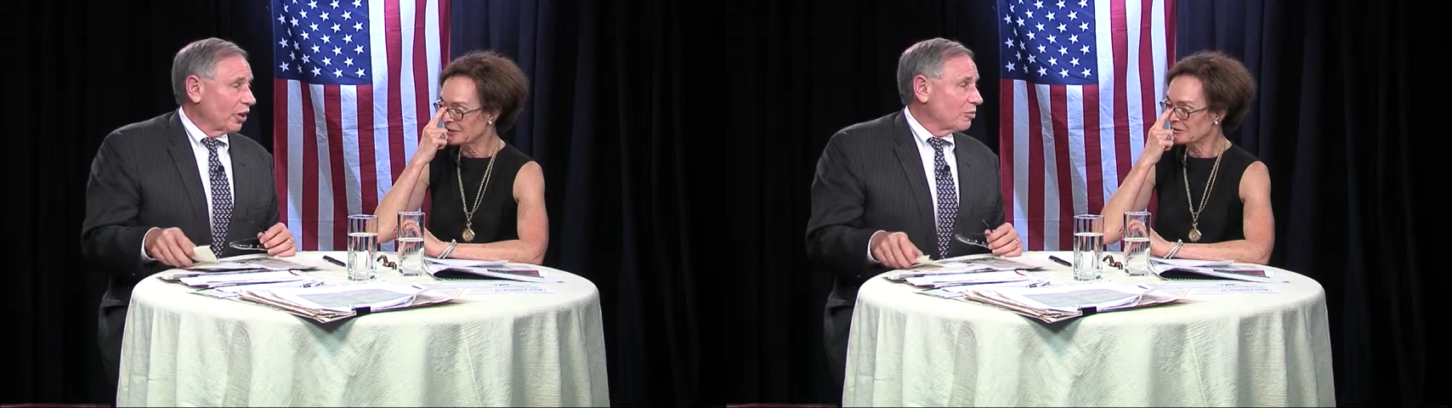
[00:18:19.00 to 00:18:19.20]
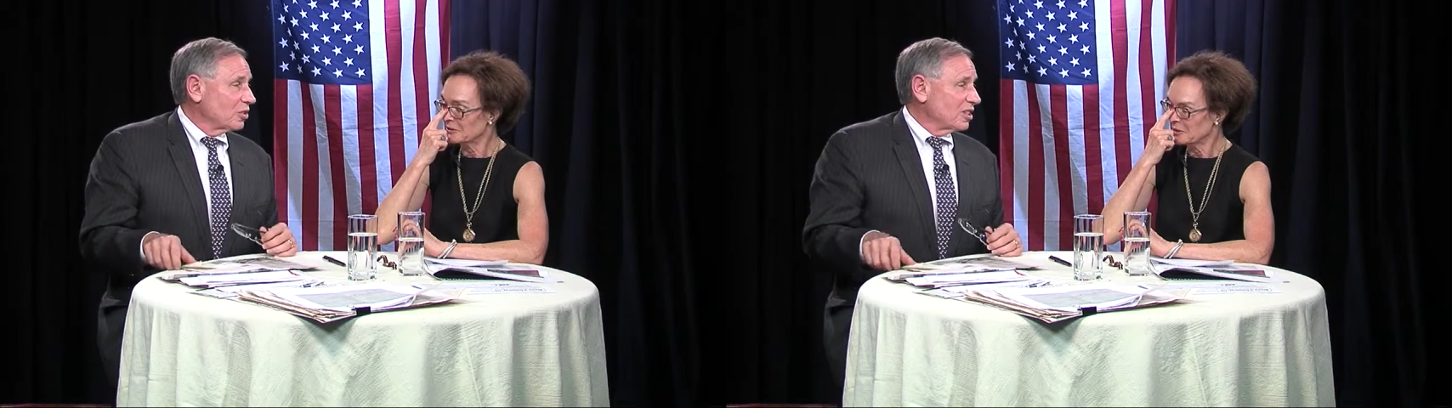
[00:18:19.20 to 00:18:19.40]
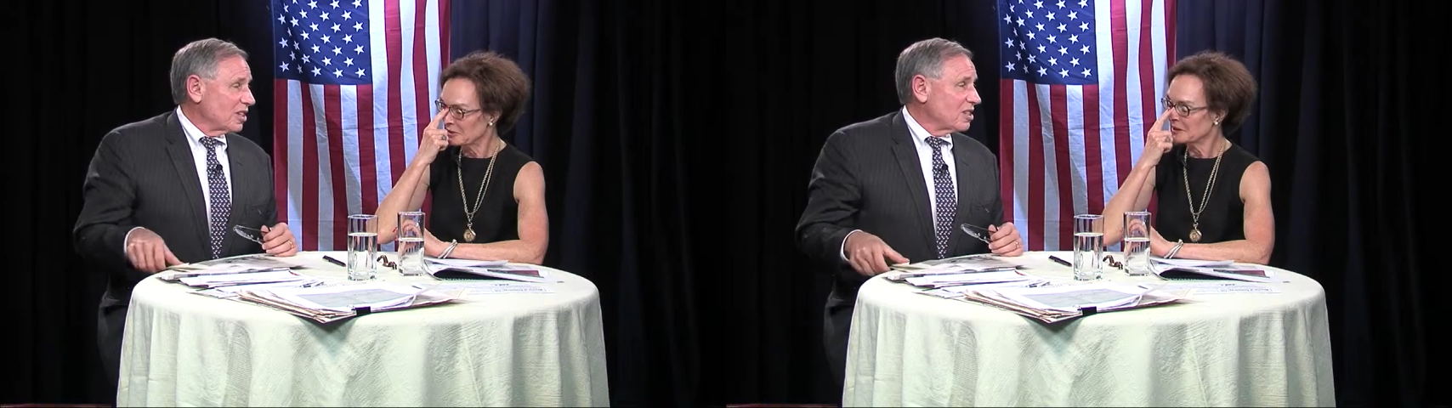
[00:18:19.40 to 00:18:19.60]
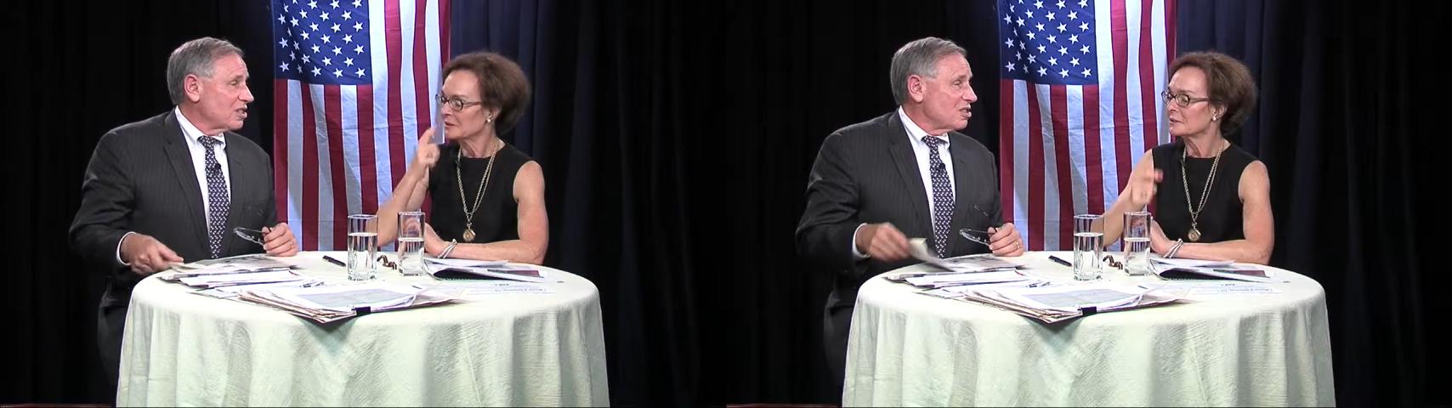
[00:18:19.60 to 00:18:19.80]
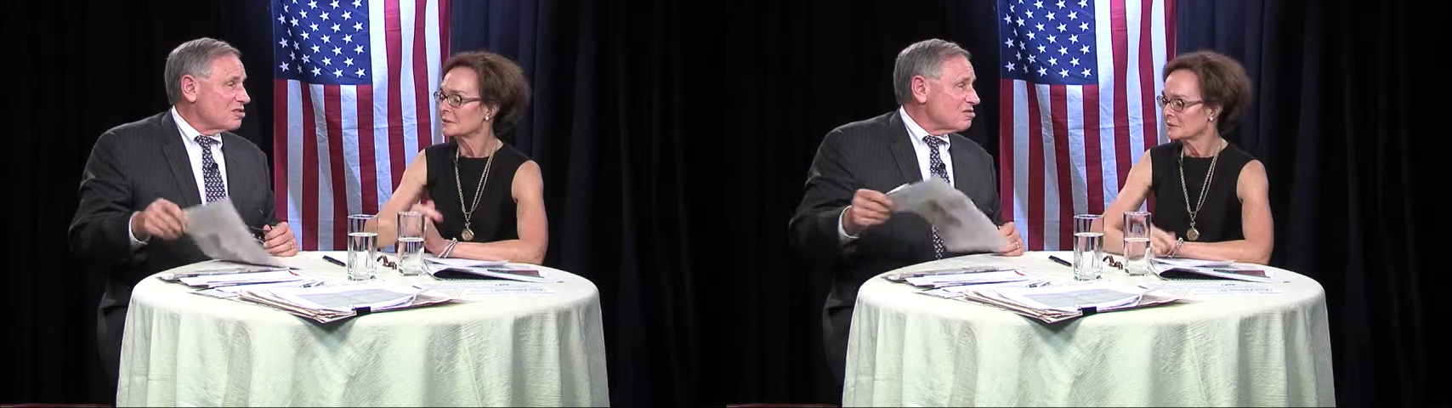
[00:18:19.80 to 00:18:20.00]
Speaker 1: it up to get
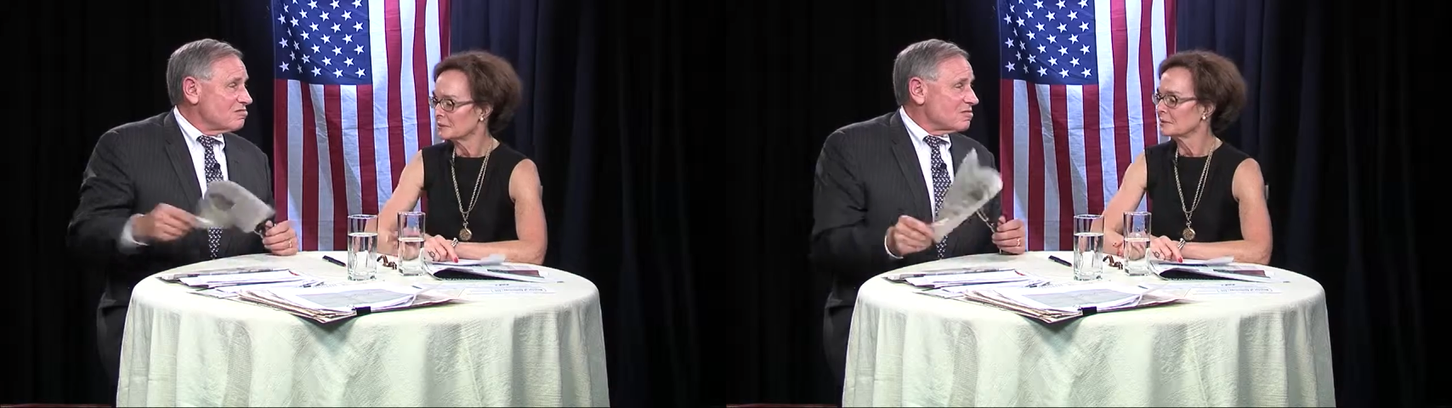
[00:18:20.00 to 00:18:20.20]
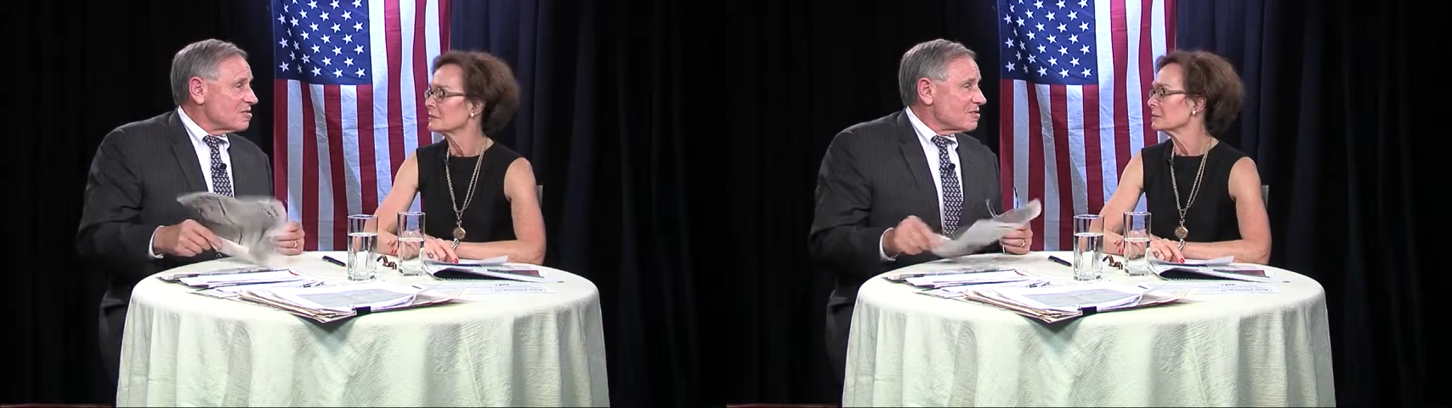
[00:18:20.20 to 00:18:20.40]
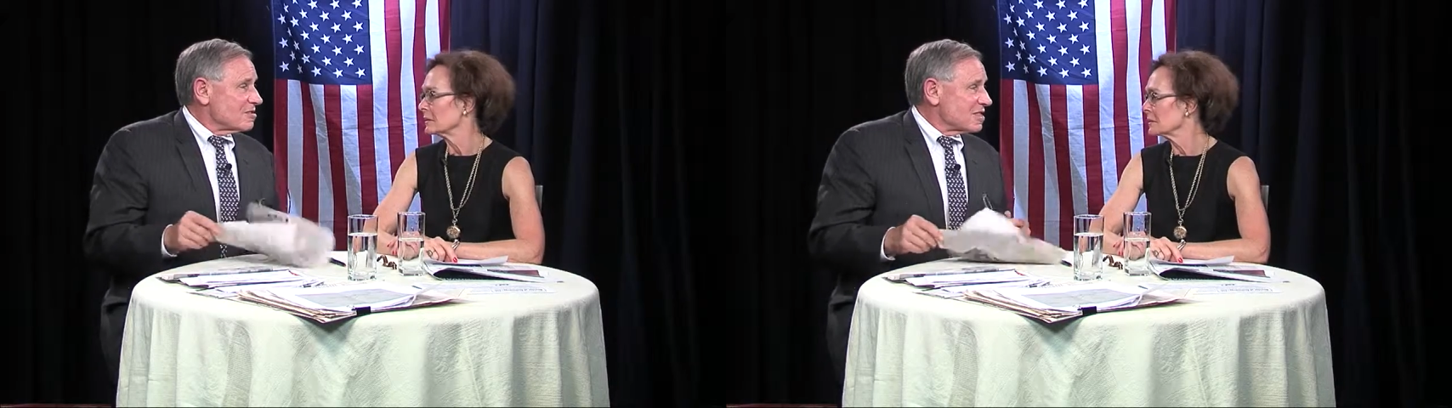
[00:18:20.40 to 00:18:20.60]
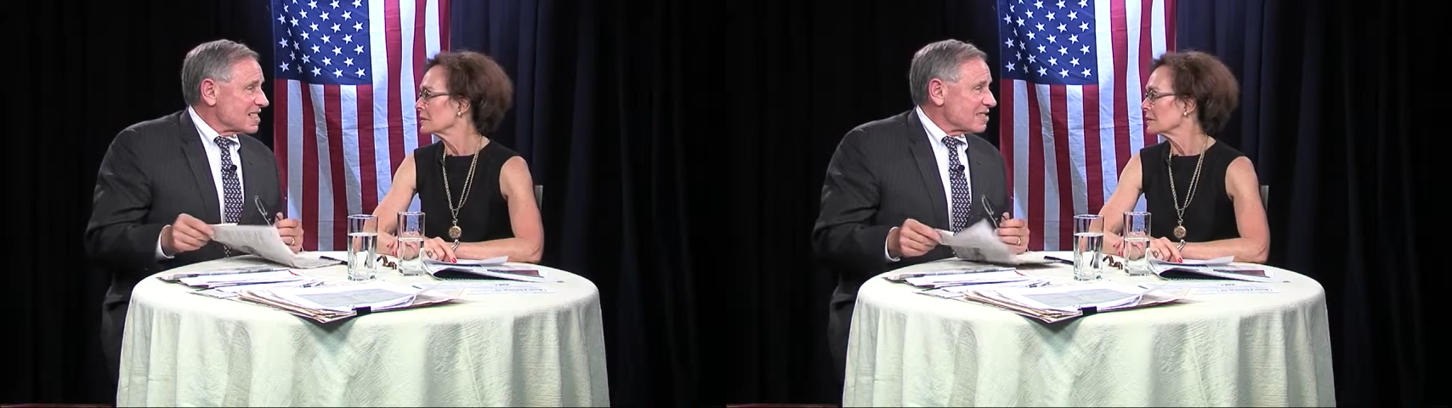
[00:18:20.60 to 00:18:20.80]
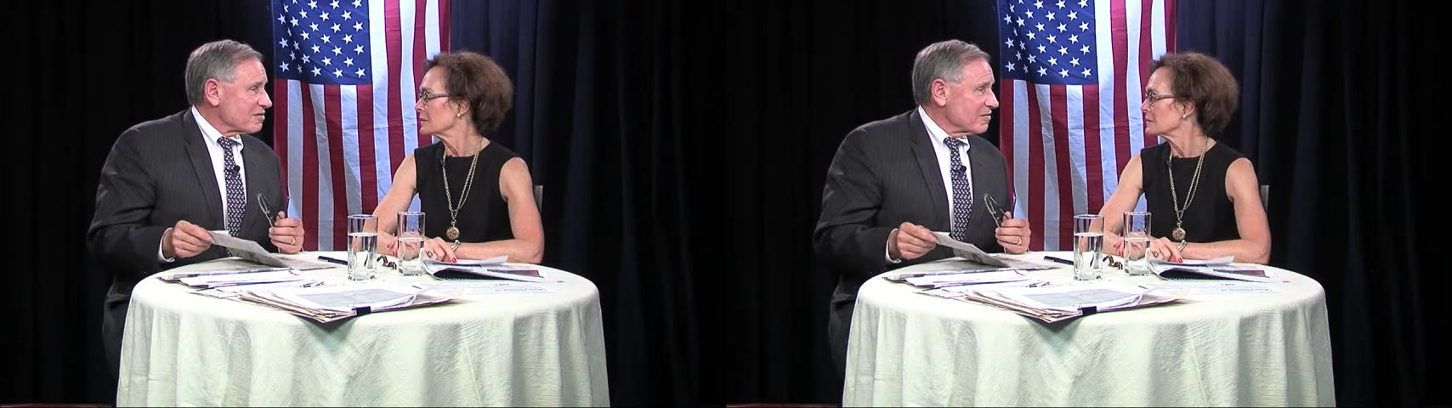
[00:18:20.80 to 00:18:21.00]
you
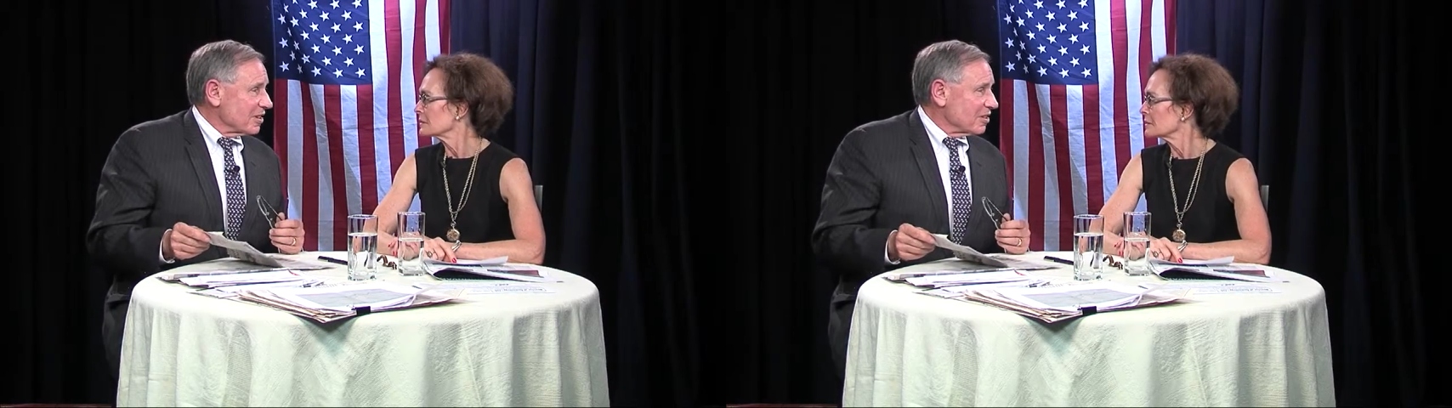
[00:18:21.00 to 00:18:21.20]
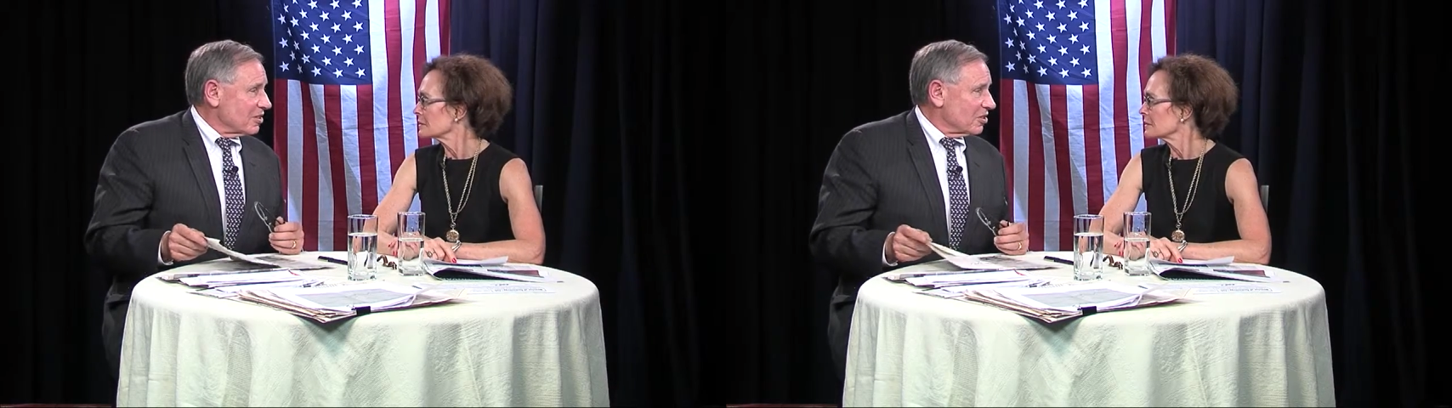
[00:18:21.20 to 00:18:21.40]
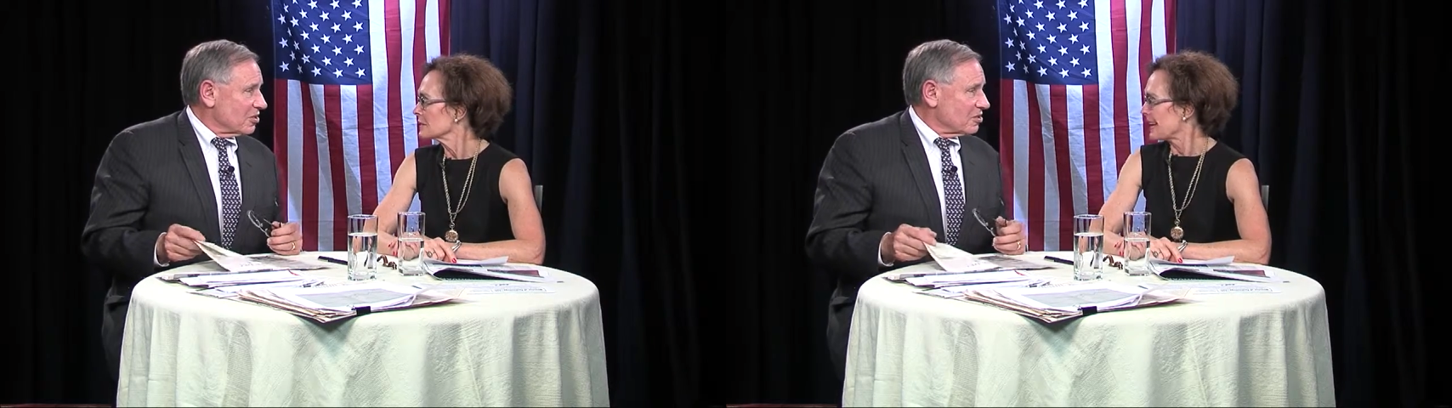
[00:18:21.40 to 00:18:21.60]
aggravated so you